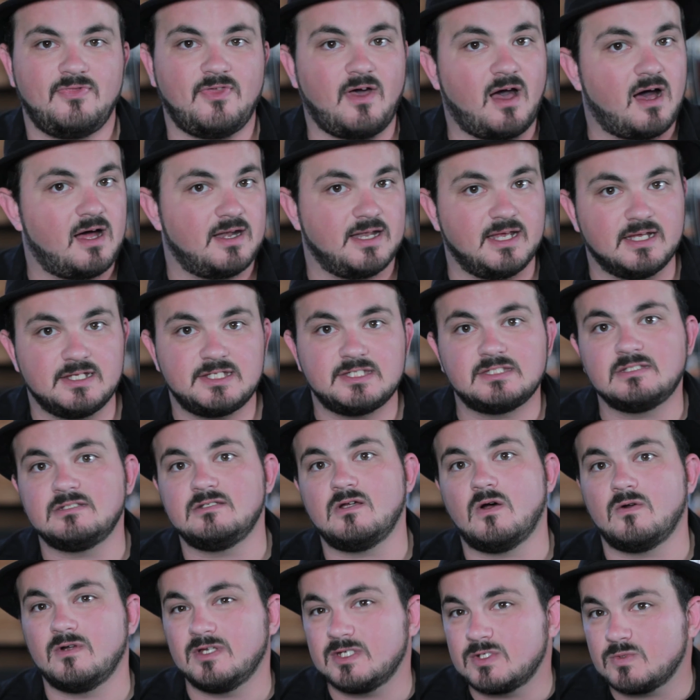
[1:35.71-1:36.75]
the audience to
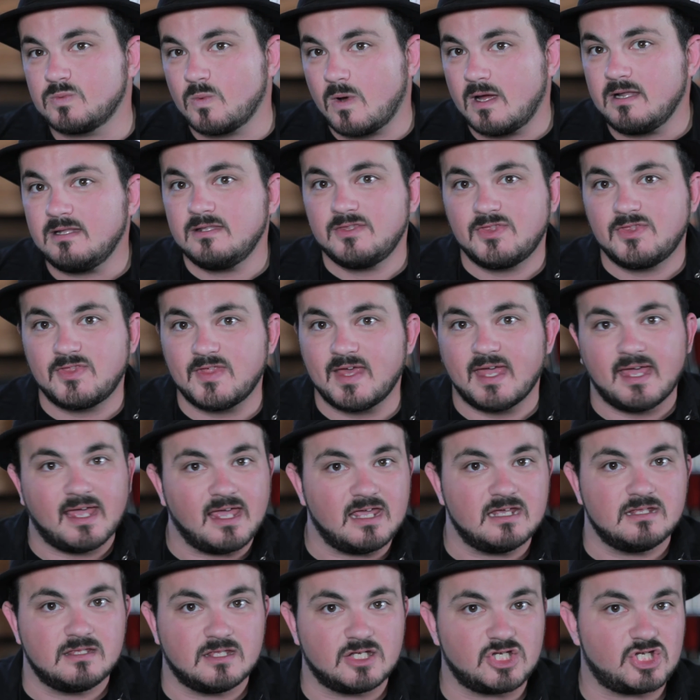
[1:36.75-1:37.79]
notice one thing
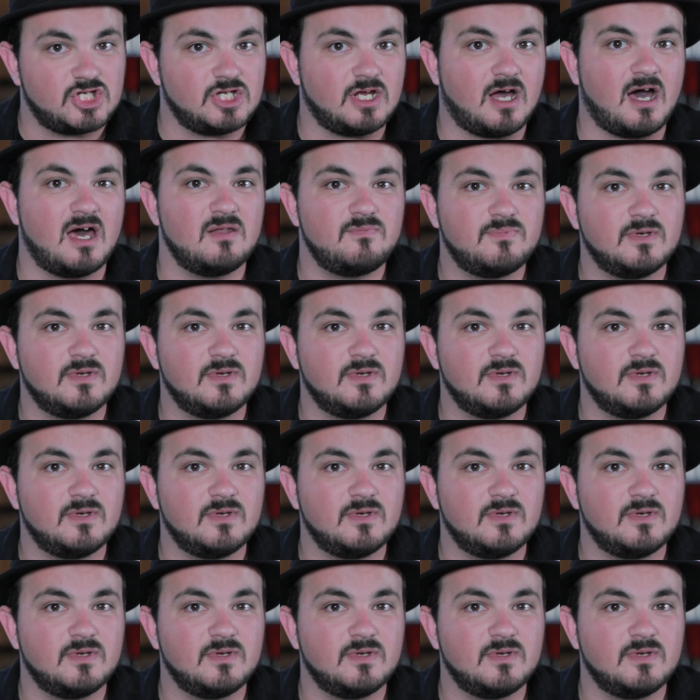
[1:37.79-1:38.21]
in the shot,